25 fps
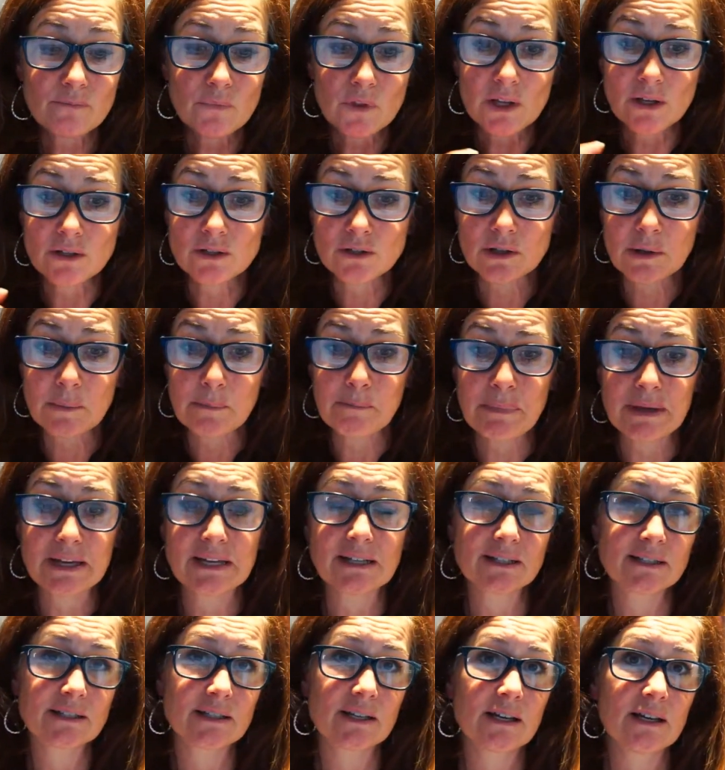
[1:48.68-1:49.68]
So, the
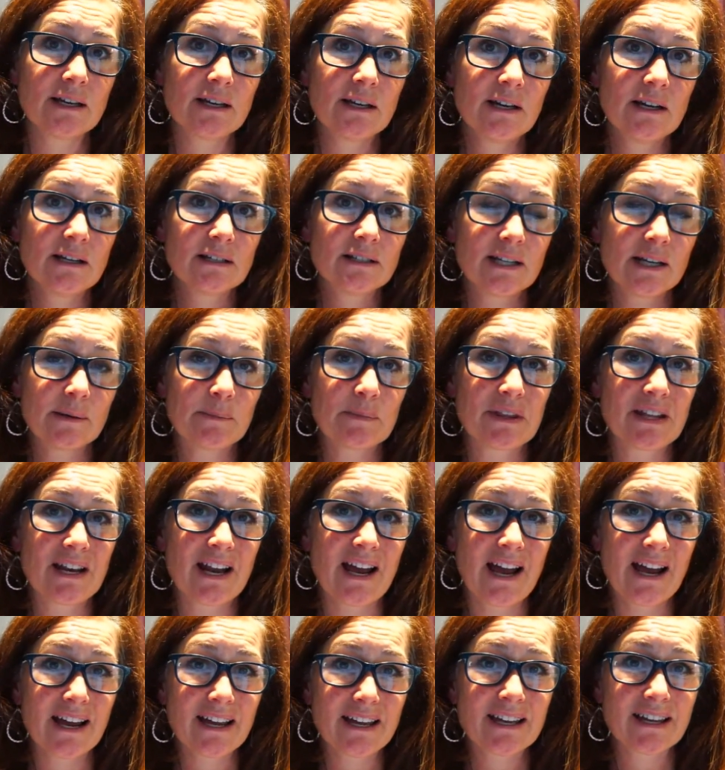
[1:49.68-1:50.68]
biggest tip that
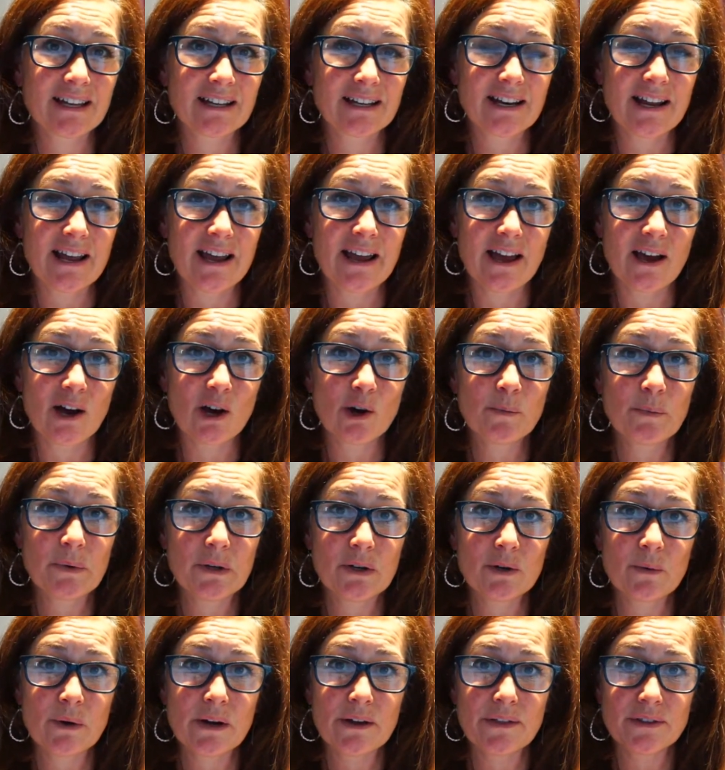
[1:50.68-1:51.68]
I can help
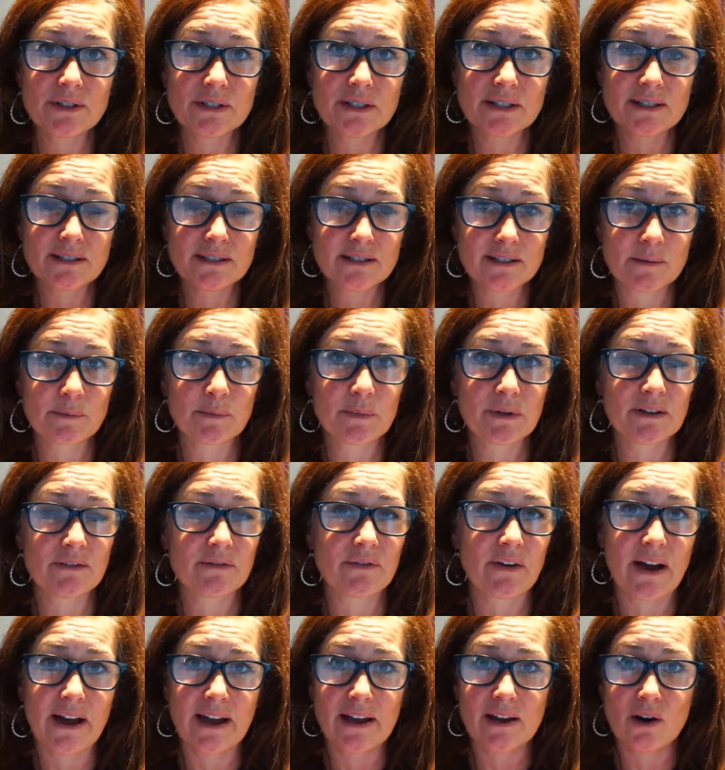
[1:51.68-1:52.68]
you with to
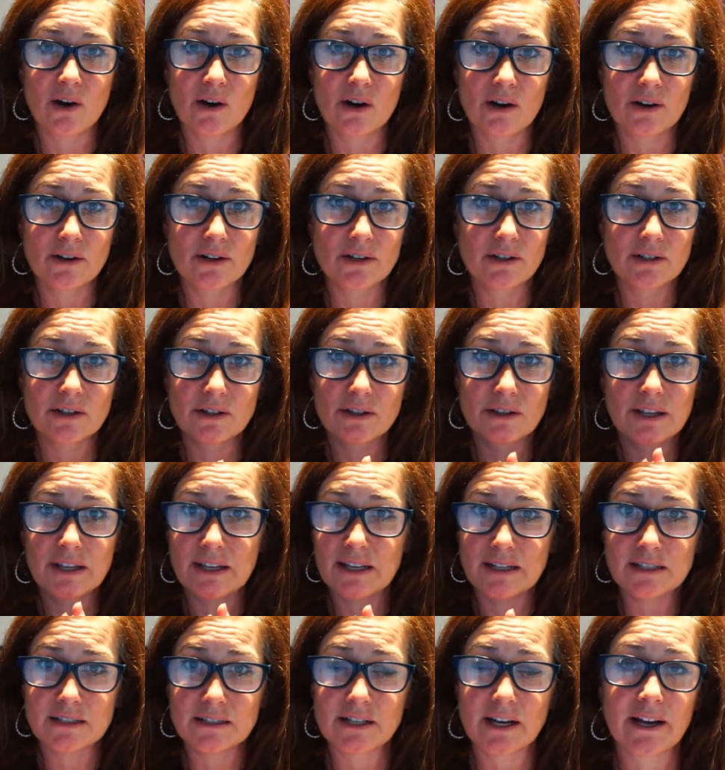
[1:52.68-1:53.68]
simplify the
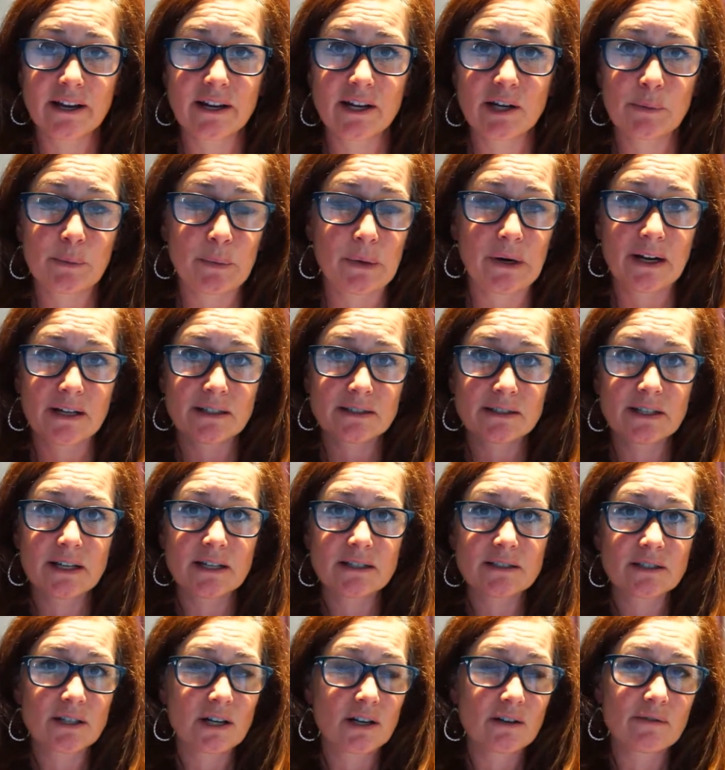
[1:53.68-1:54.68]
entire
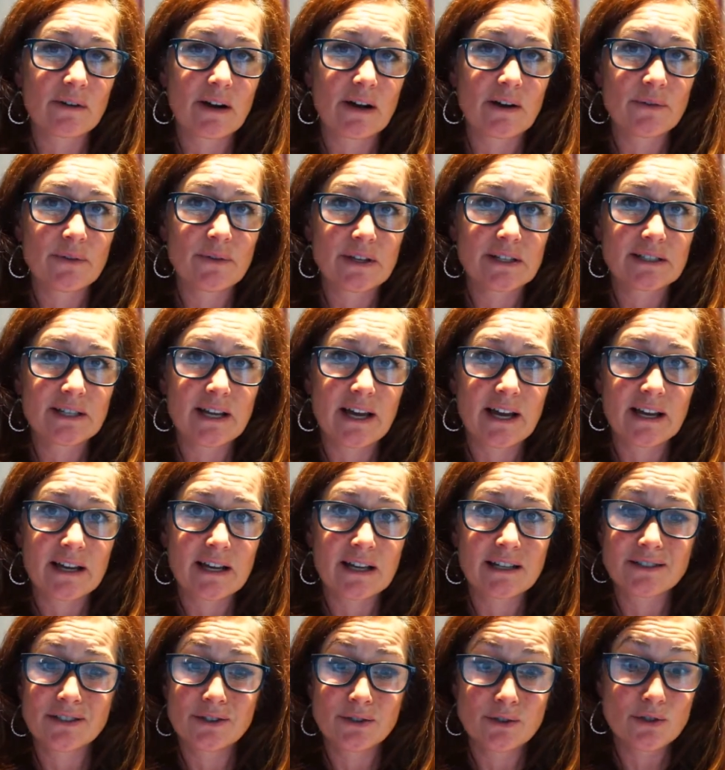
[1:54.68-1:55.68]
process around the tech,
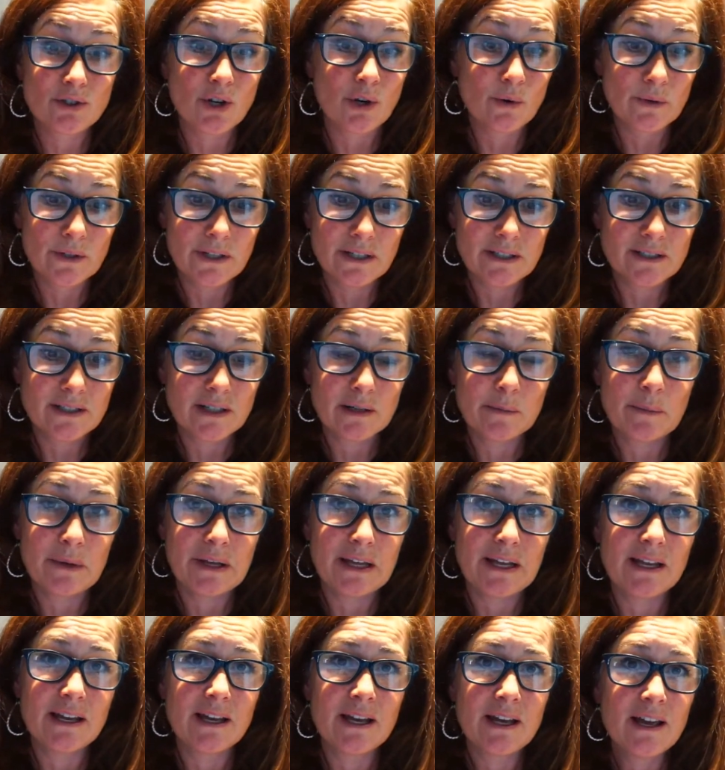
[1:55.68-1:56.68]
because you don't need to
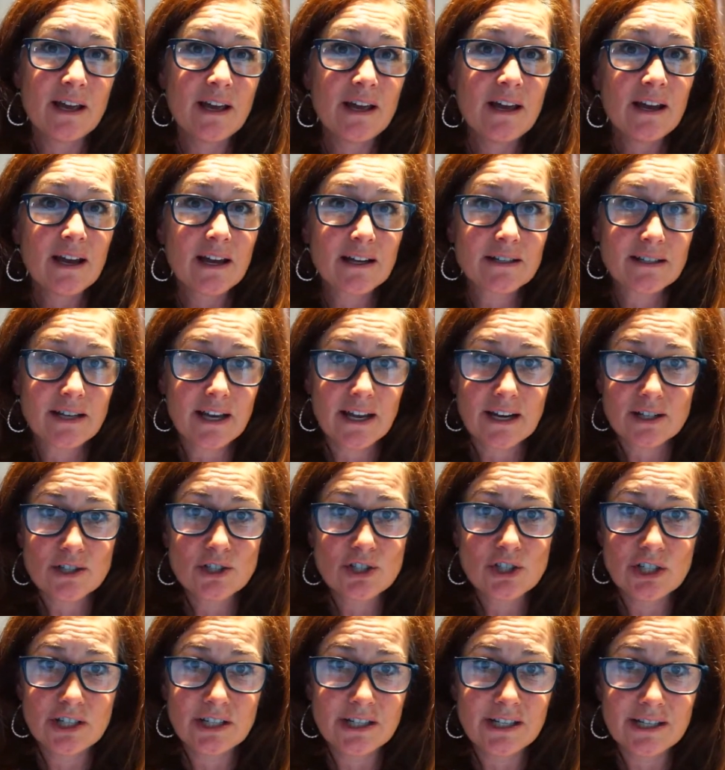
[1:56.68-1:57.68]
be a tech
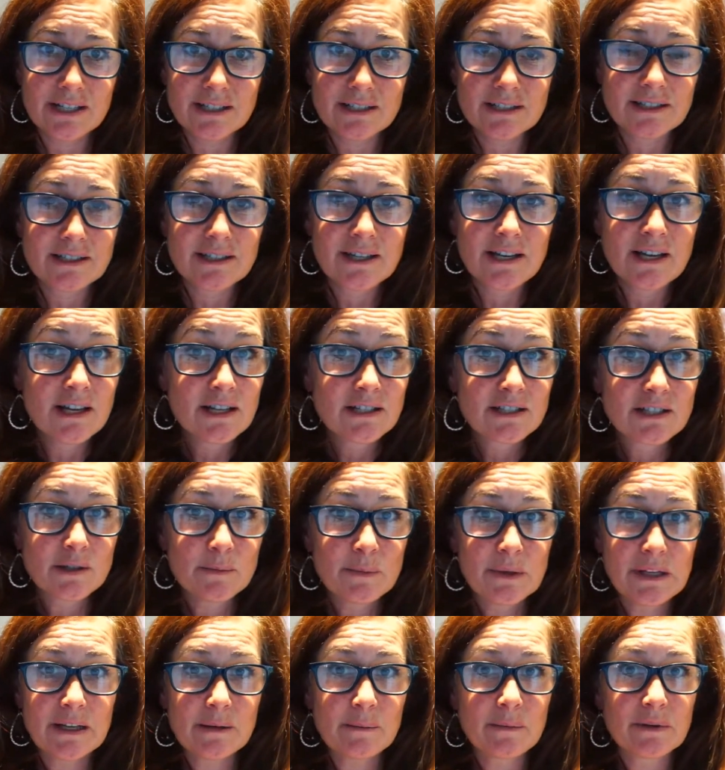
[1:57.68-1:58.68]
genius to
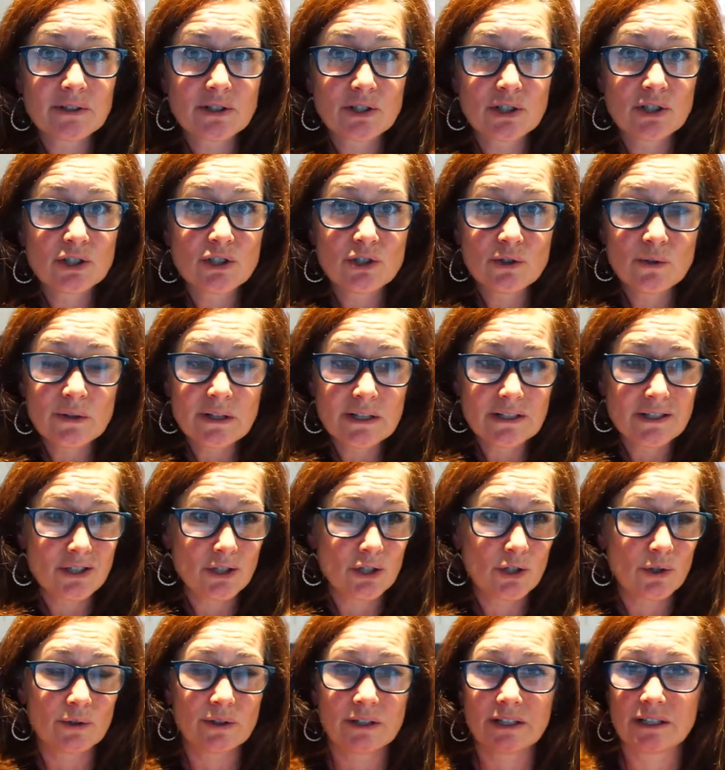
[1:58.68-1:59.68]
be able to do this. You
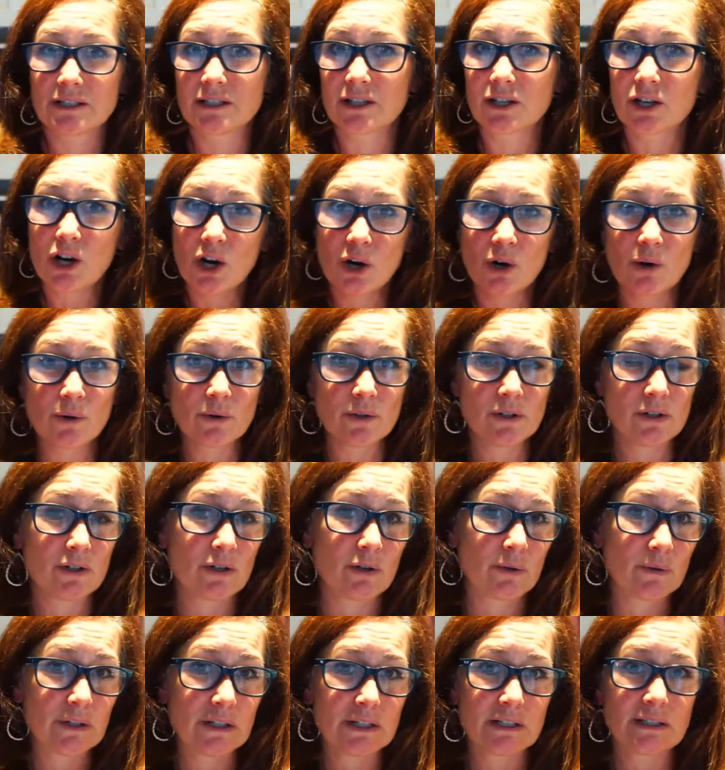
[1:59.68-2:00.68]
don't need to code. You
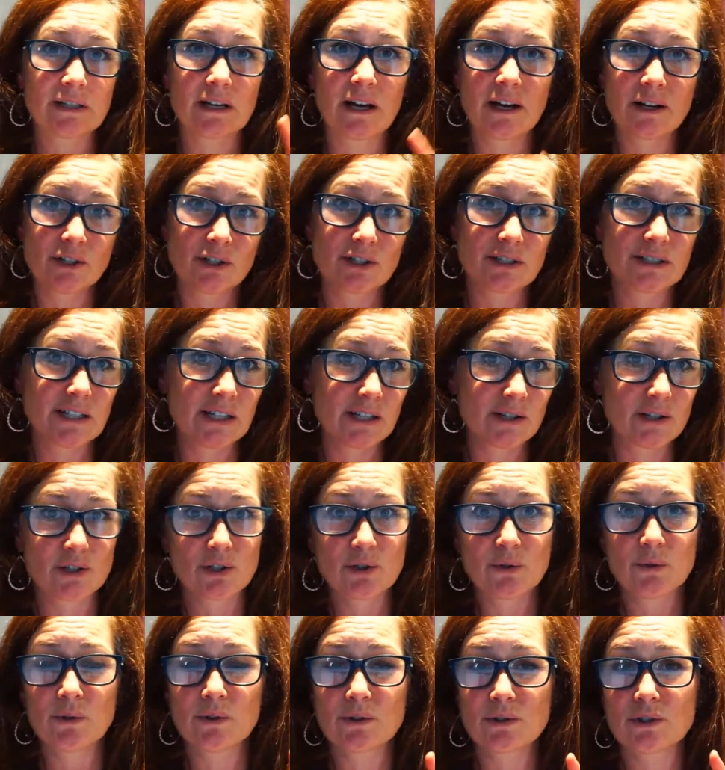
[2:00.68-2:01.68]
don't need to understand the
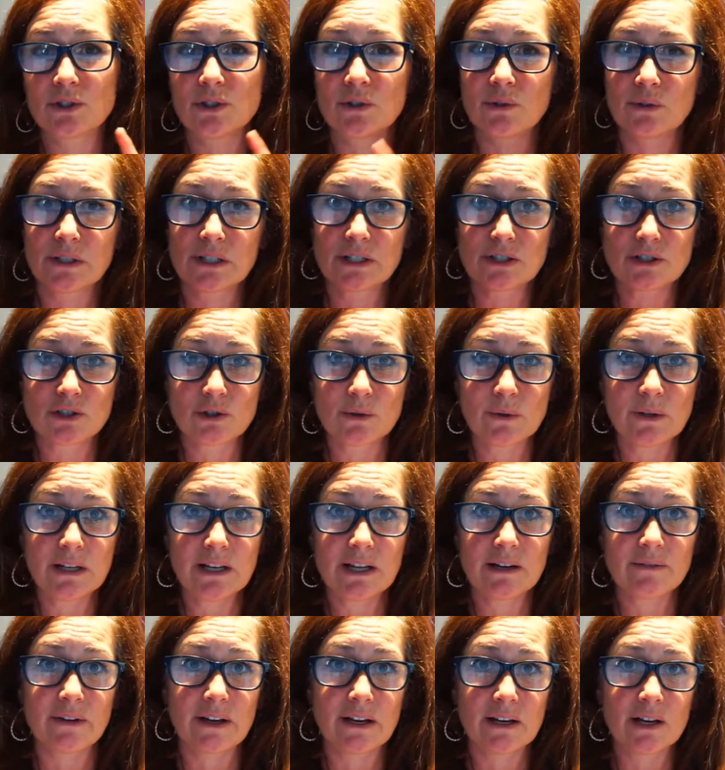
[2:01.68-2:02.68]
tools. You don't need to do any
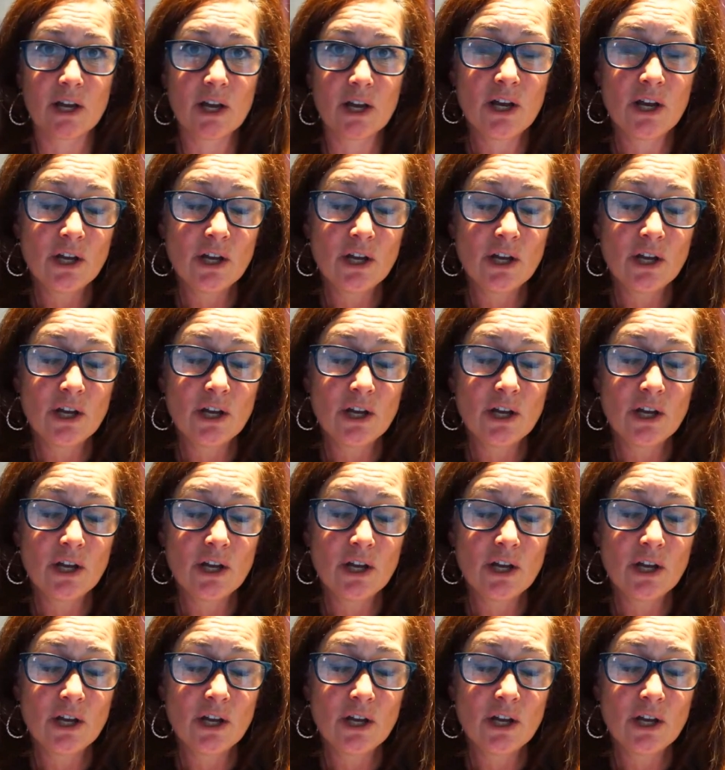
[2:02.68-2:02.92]
of it.